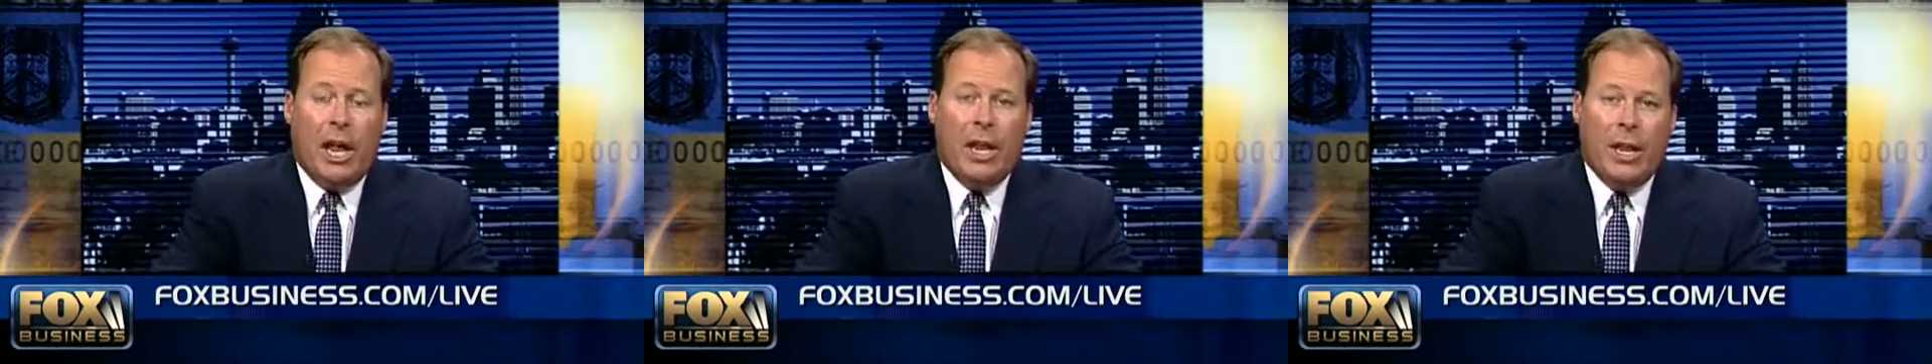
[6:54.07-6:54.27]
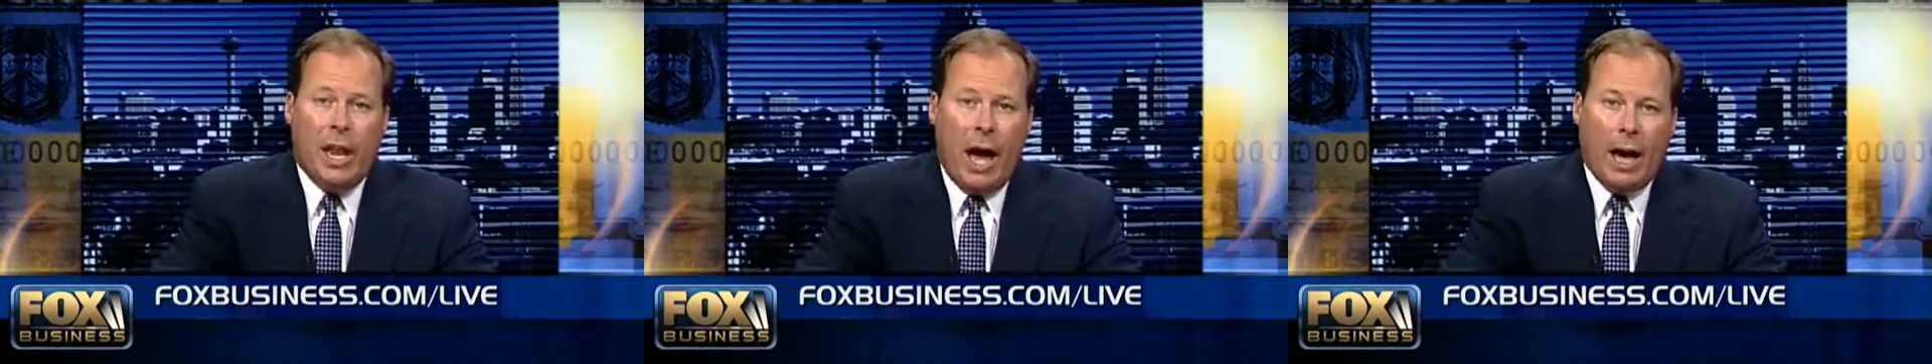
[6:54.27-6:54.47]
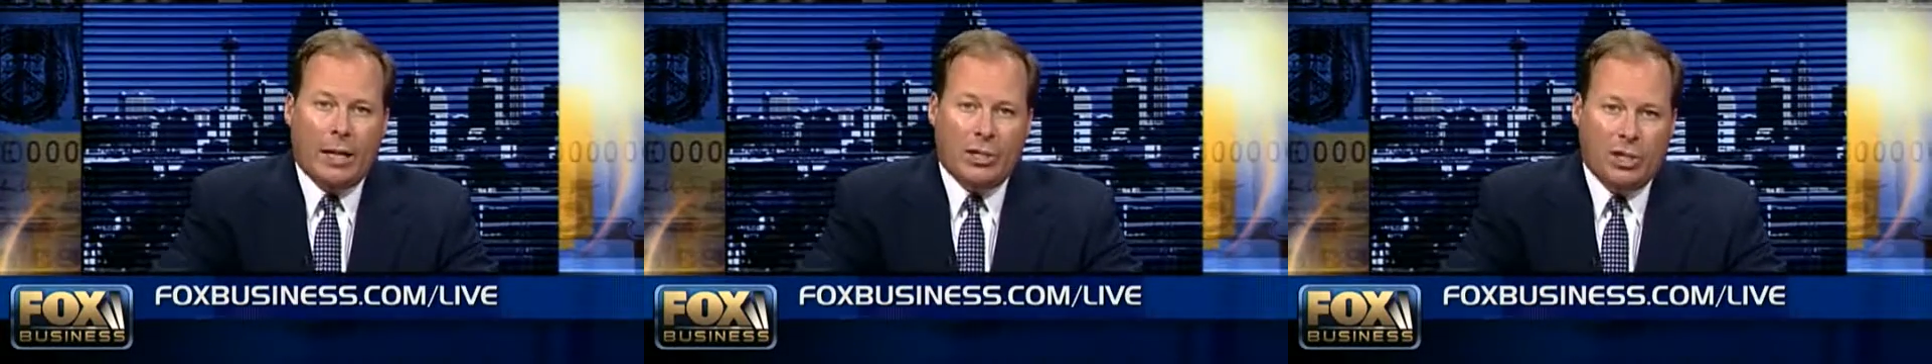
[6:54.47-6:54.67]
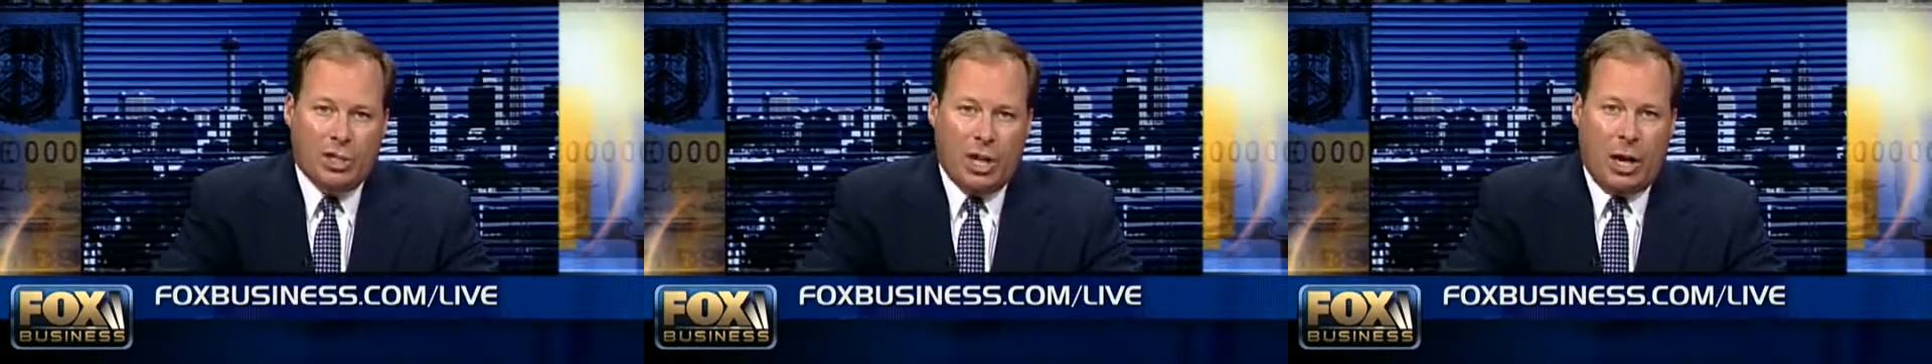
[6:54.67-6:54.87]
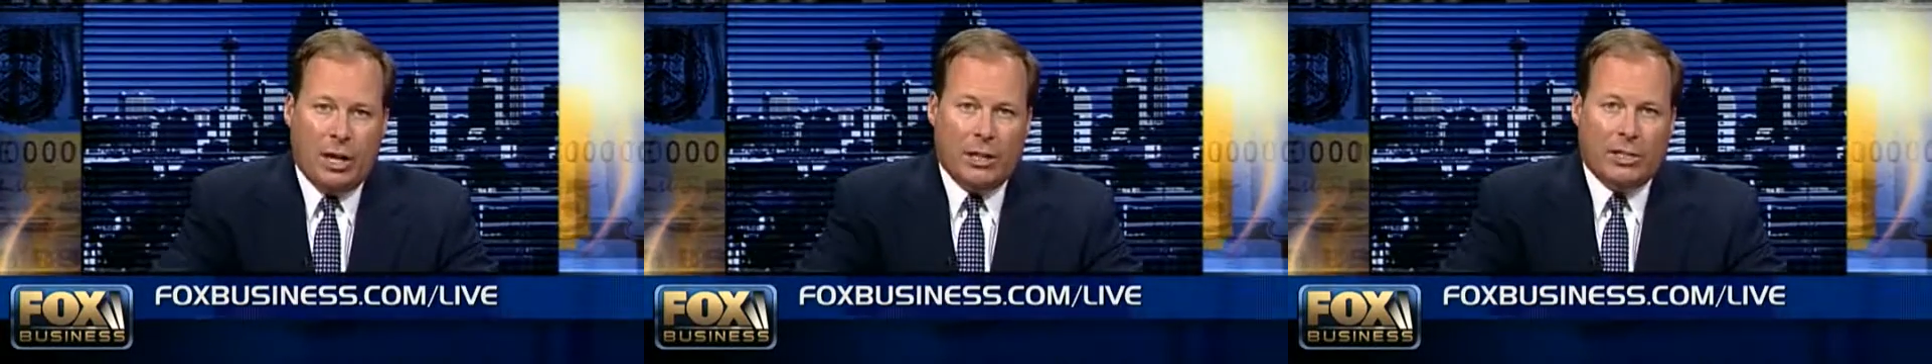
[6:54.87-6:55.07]
not
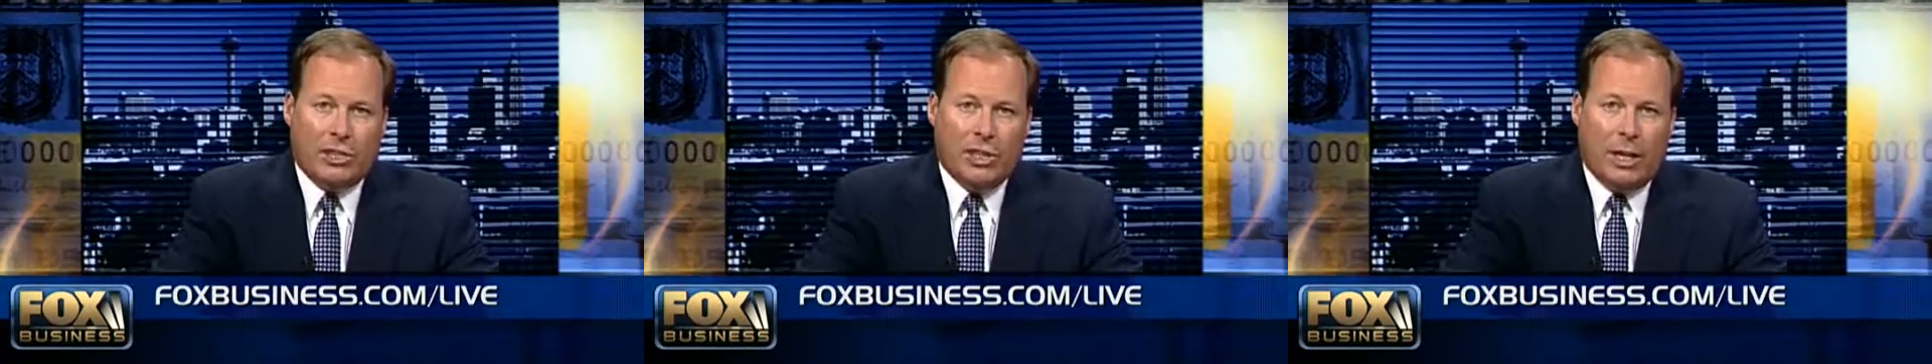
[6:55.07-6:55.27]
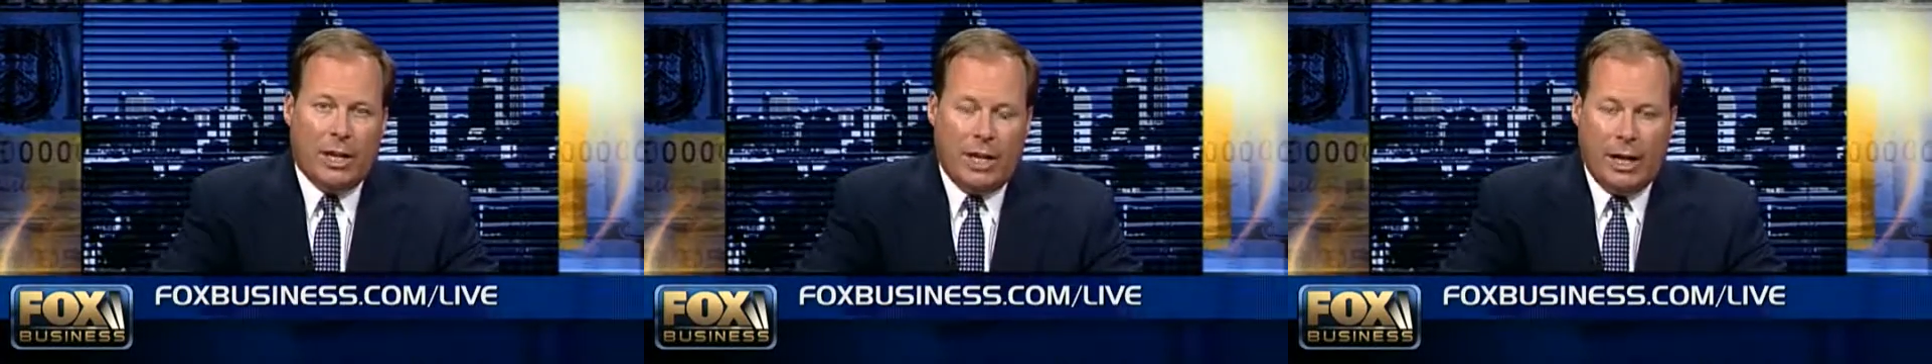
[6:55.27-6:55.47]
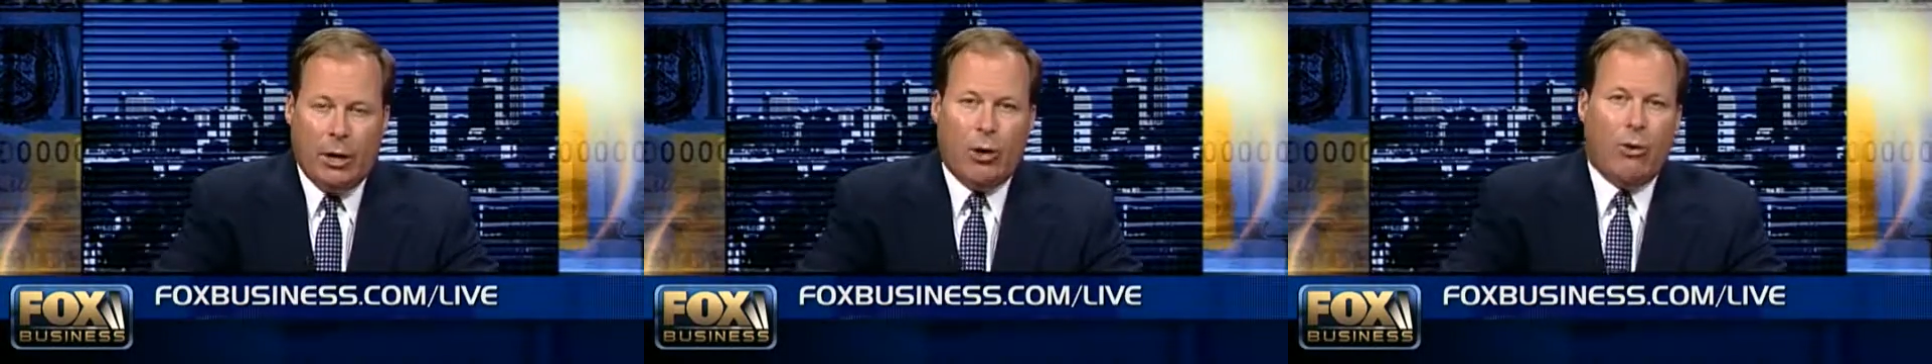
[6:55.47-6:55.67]
just here,